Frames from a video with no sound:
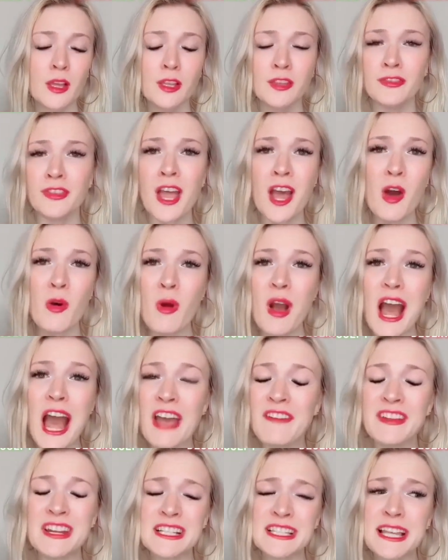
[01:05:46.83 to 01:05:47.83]
No, I
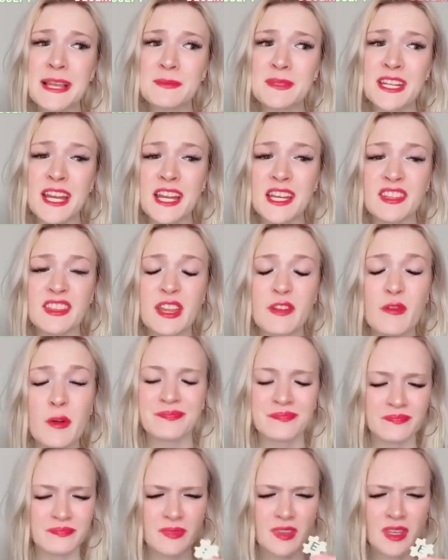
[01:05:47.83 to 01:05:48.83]
haven't accepted anything from...
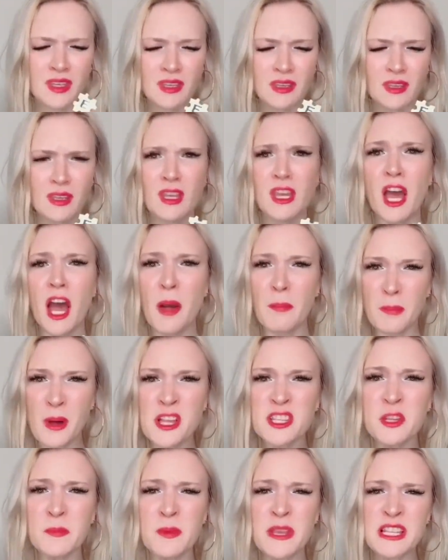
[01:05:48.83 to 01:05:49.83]
a
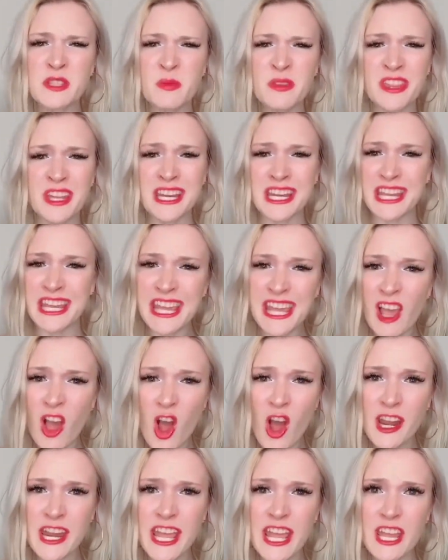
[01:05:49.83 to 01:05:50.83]
puzzle piece with an E on
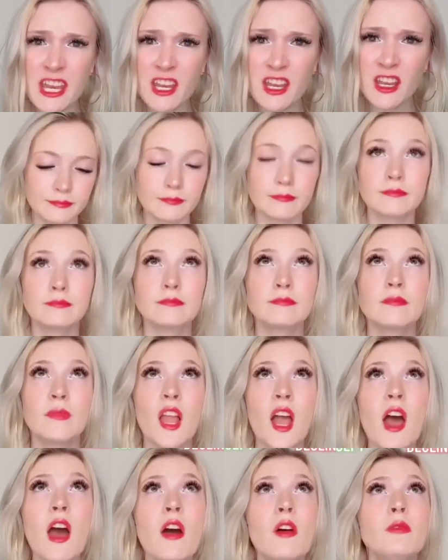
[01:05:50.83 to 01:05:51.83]
it.
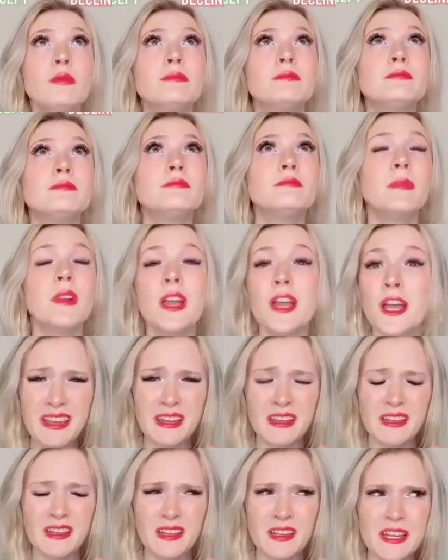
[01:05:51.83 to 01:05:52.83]
Oh.
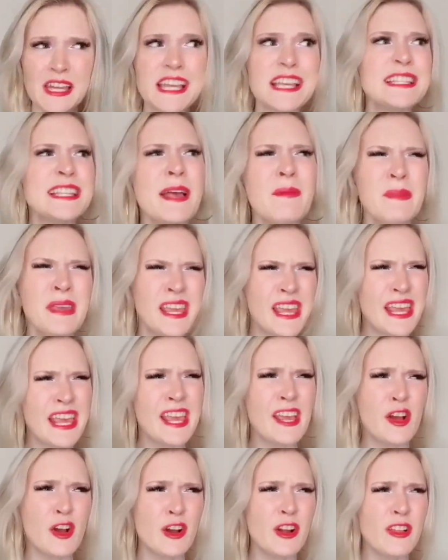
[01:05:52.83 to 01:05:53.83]
He sent me E
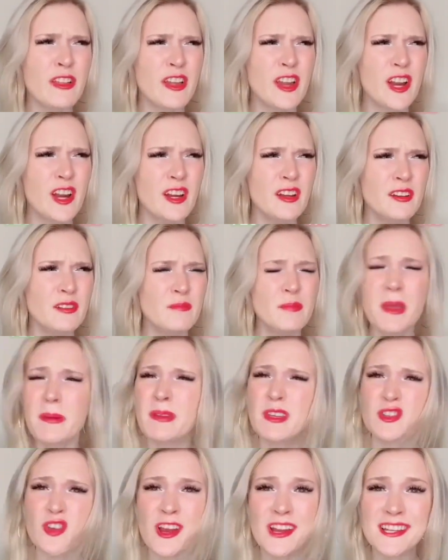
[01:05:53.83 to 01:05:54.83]
earlier. Maybe he's
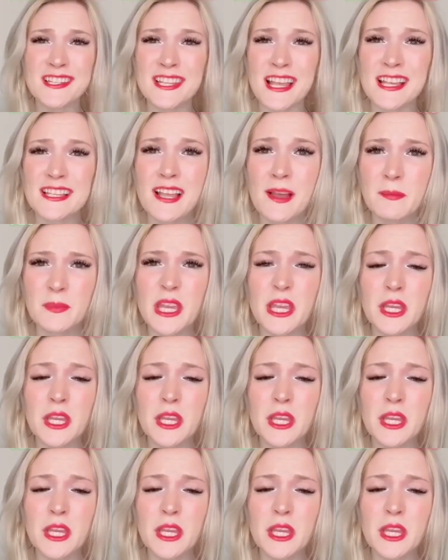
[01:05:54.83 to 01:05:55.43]
trying to say something?